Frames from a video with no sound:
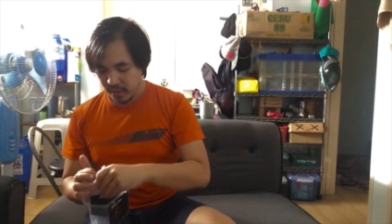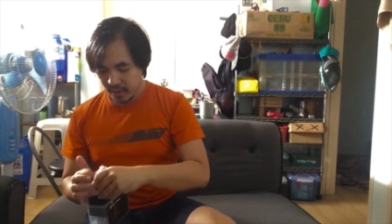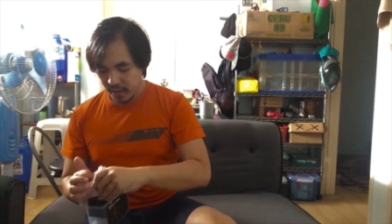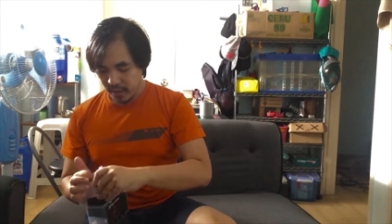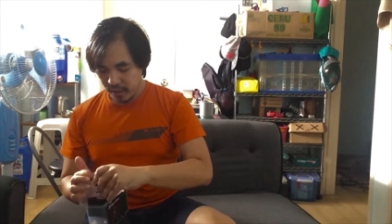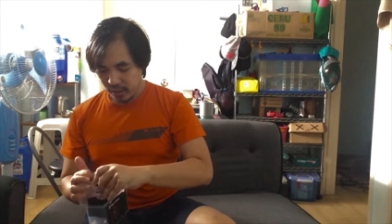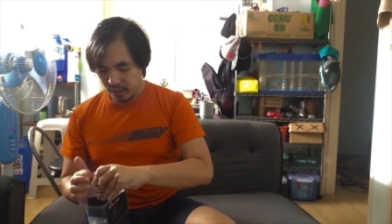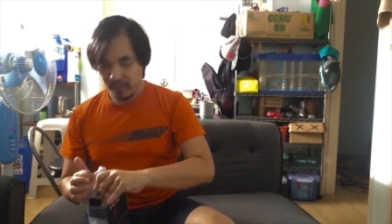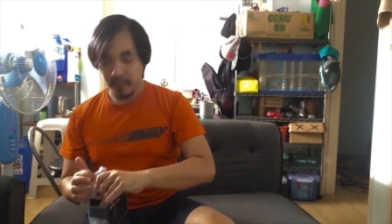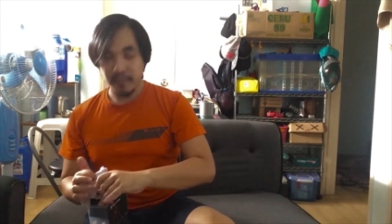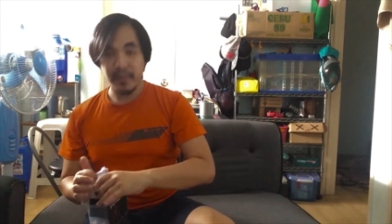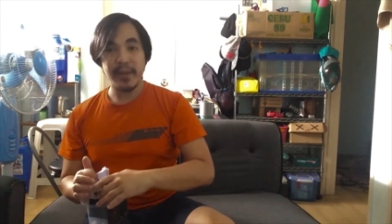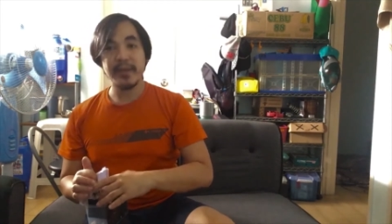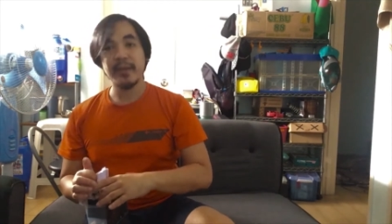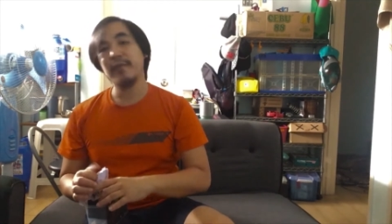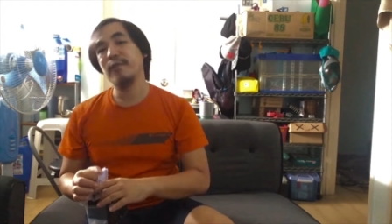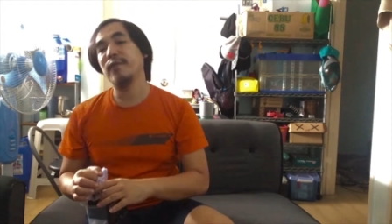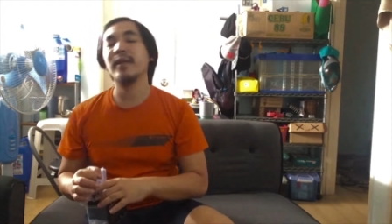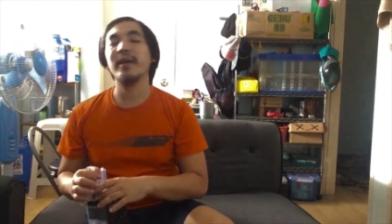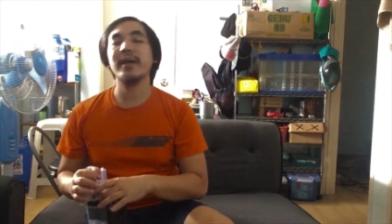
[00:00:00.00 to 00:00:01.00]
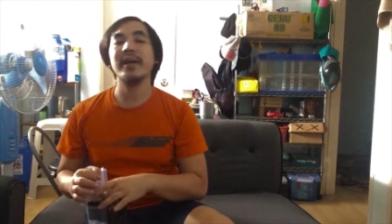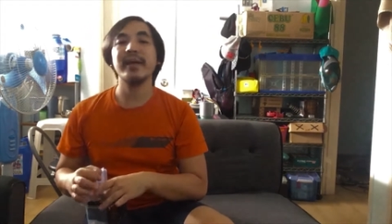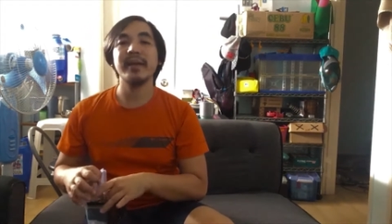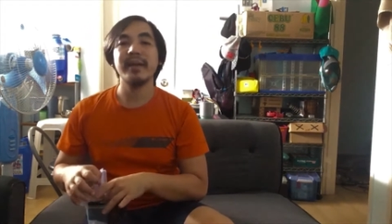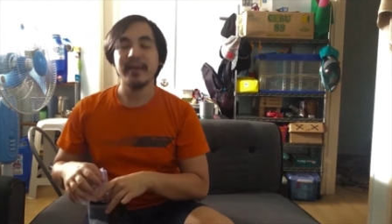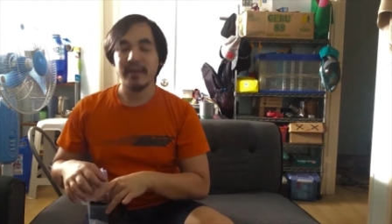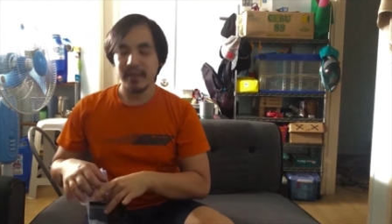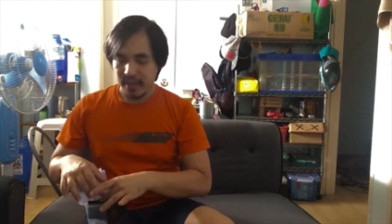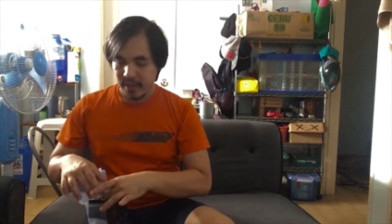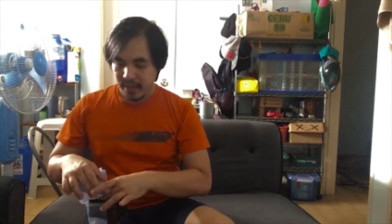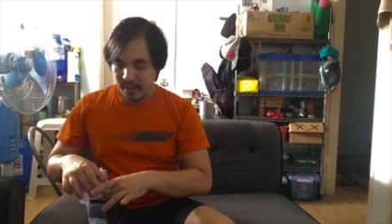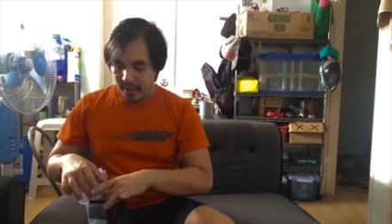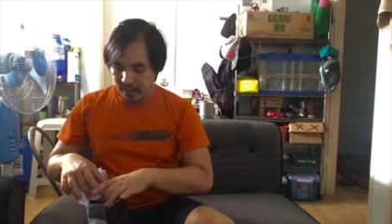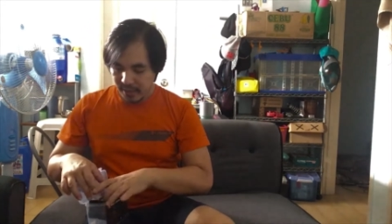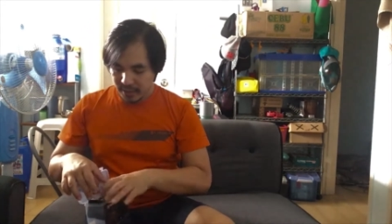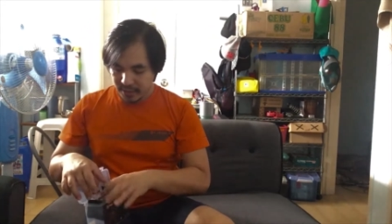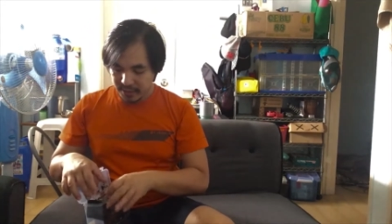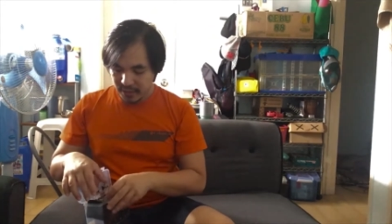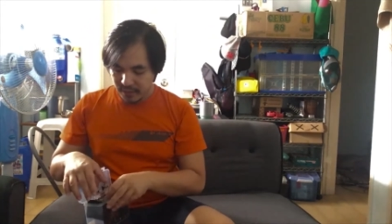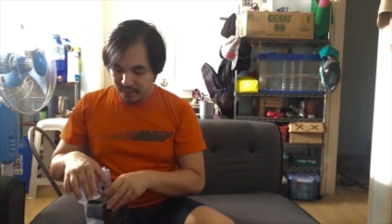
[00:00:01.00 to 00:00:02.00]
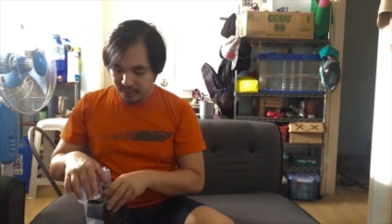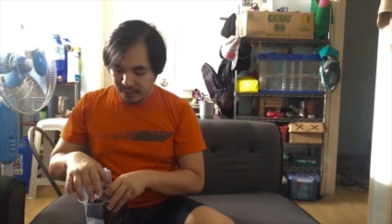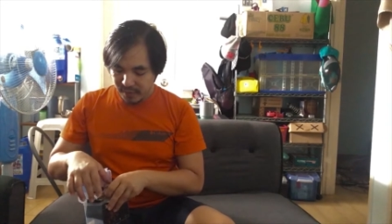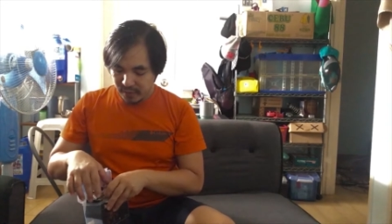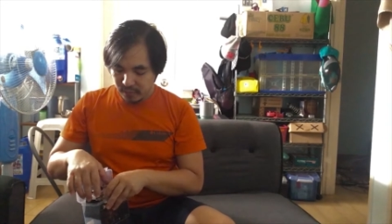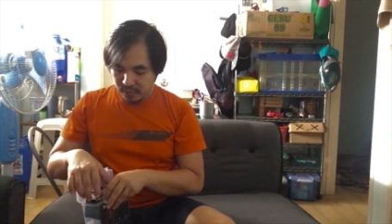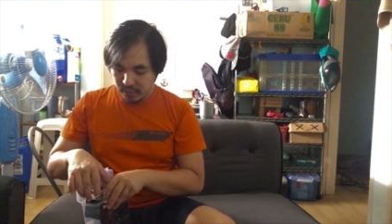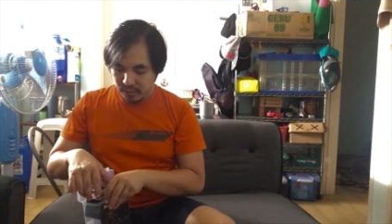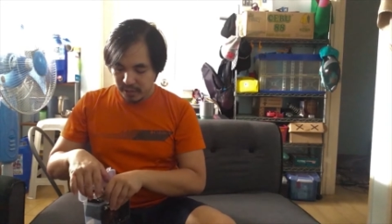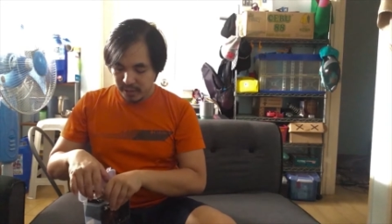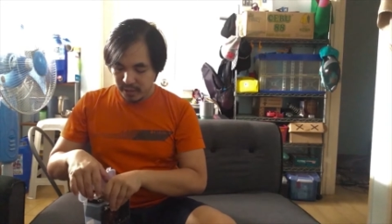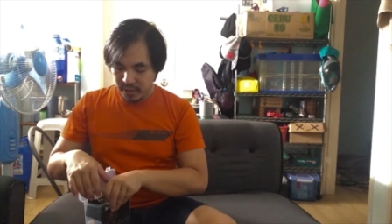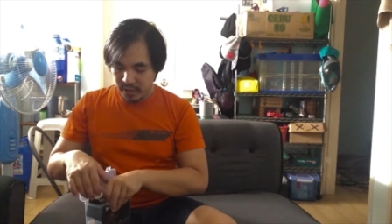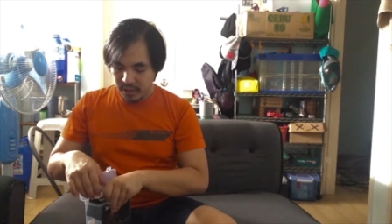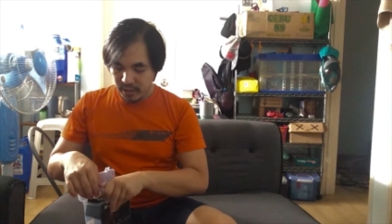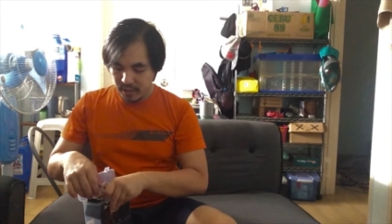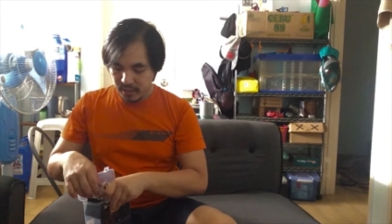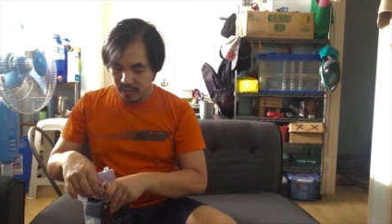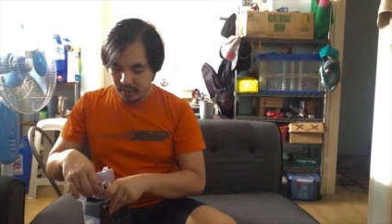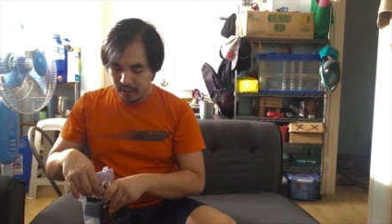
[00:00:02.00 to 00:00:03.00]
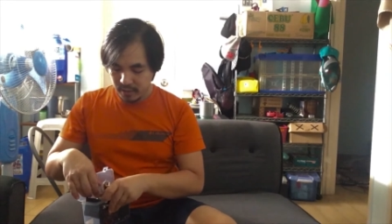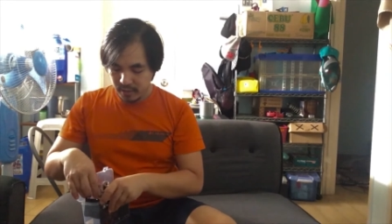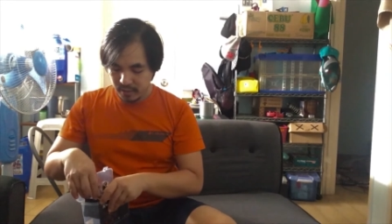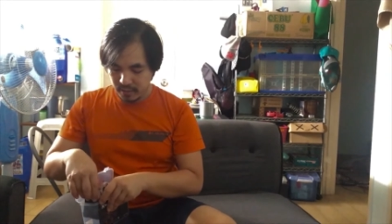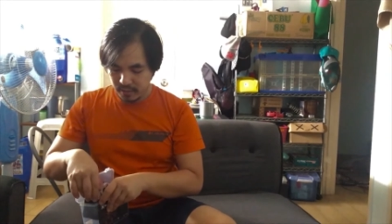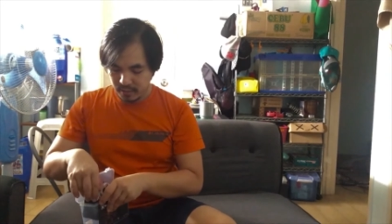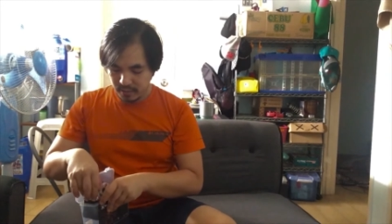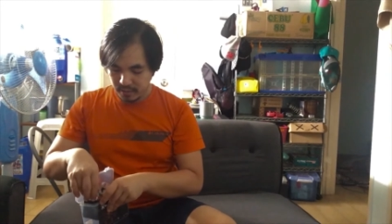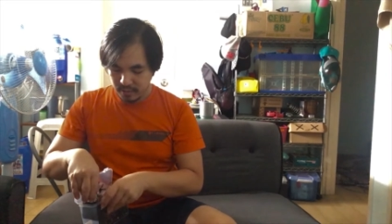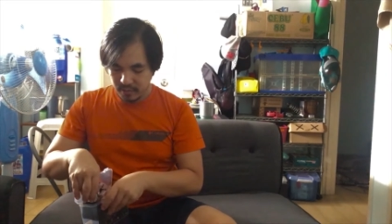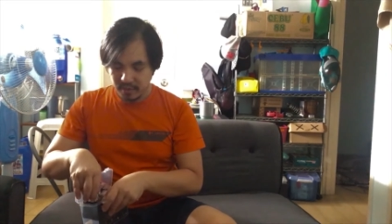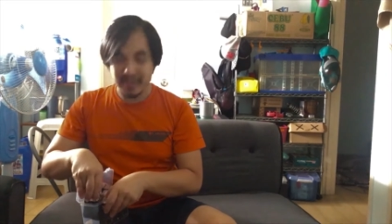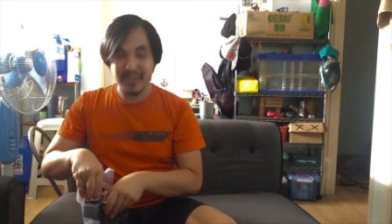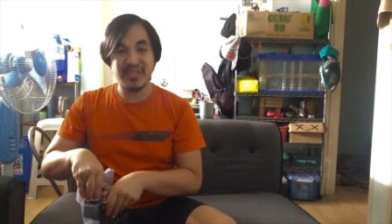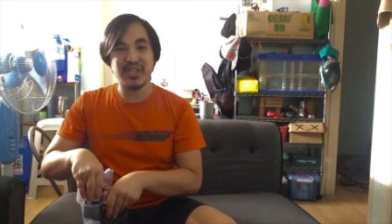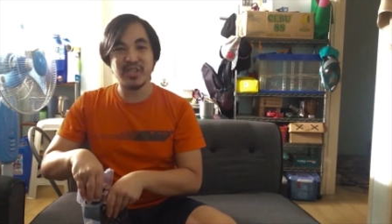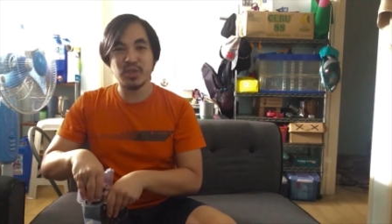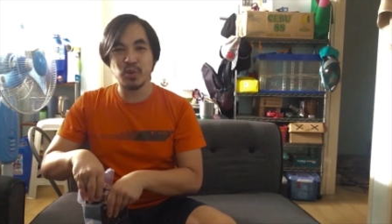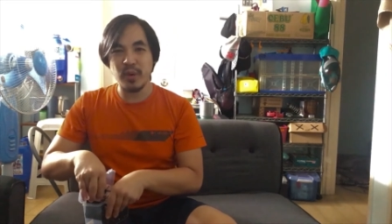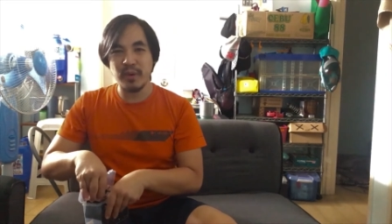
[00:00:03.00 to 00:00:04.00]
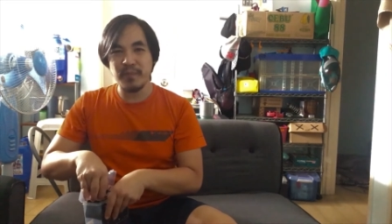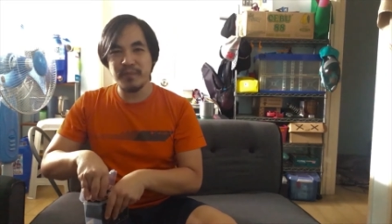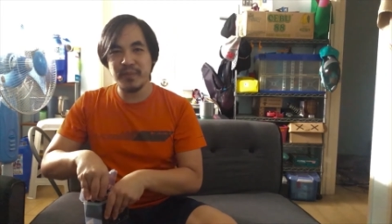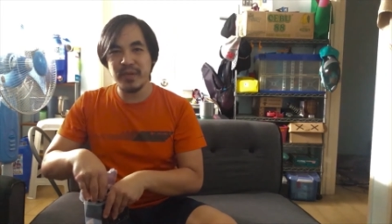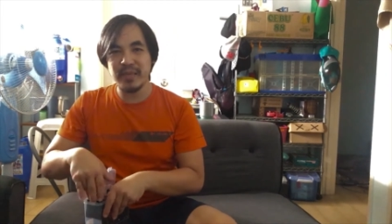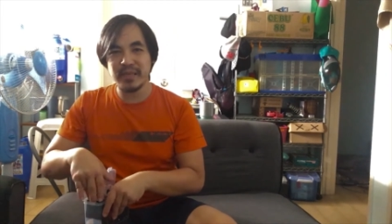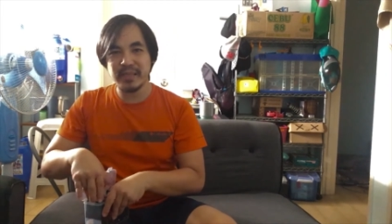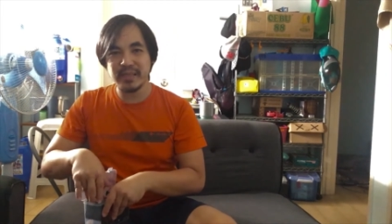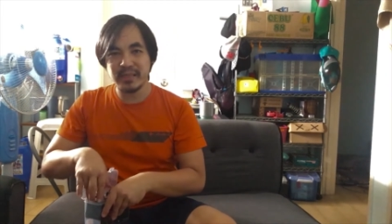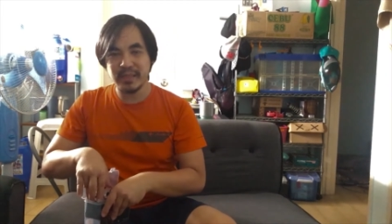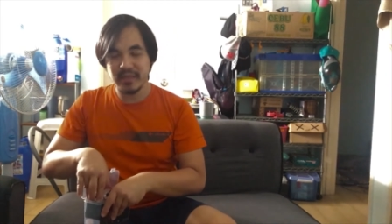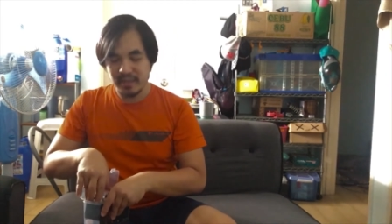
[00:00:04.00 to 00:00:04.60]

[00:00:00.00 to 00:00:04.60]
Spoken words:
You can bind and fly, and it's available in, this is just one piece.